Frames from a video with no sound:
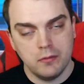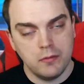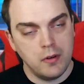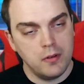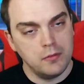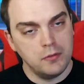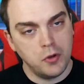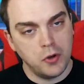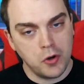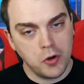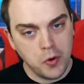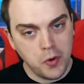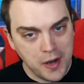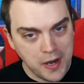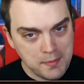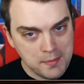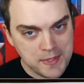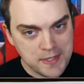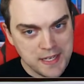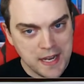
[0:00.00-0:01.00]
Not quite
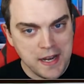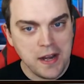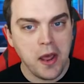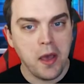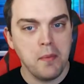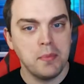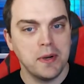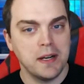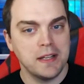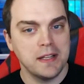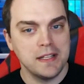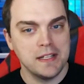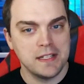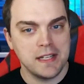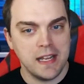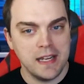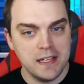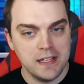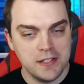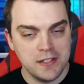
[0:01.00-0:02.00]
up to date, but at least
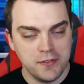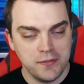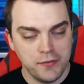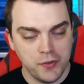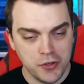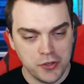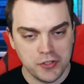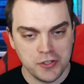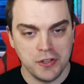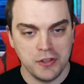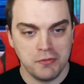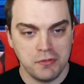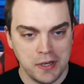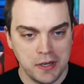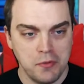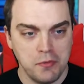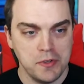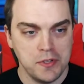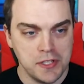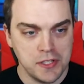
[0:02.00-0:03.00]
into the version 3,
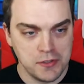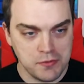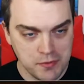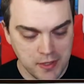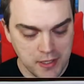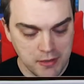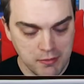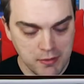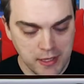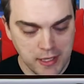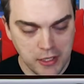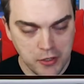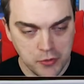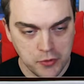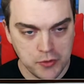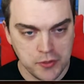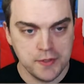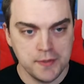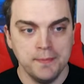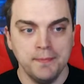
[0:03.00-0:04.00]
which is really, really
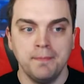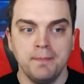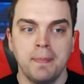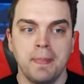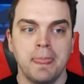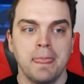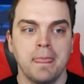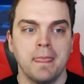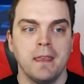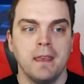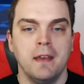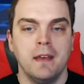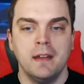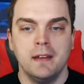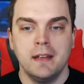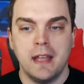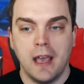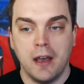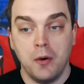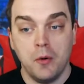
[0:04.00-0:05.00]
good.
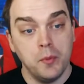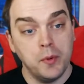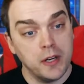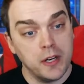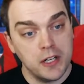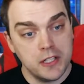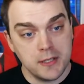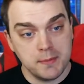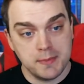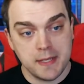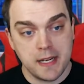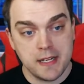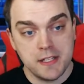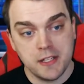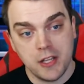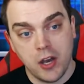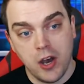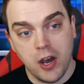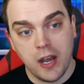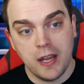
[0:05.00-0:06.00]
Now, we're going to jump down to
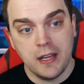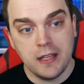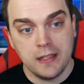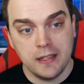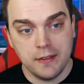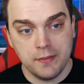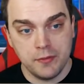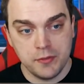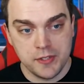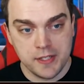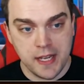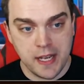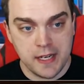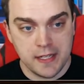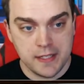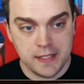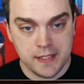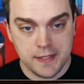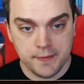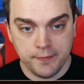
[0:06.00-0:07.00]
the high level
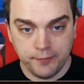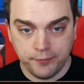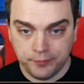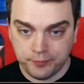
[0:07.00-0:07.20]
standards.